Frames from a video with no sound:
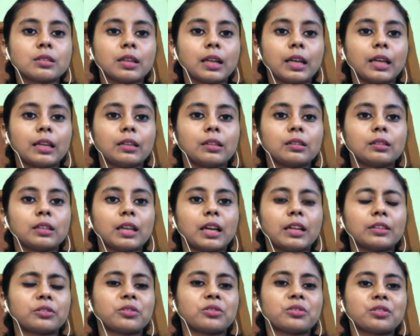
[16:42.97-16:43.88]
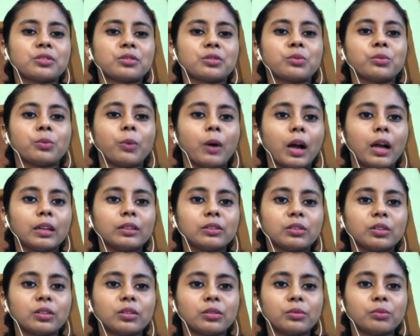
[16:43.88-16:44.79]
like that also
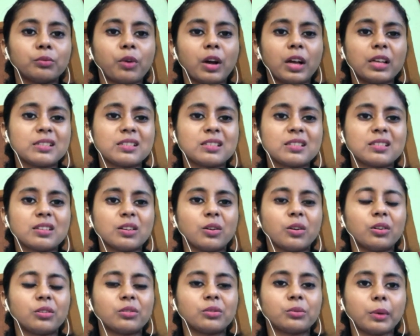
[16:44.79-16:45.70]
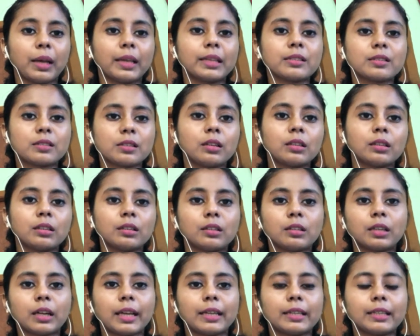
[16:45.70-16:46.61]
once or twice a
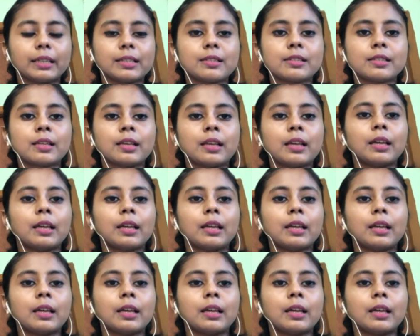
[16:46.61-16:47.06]
year, I guess.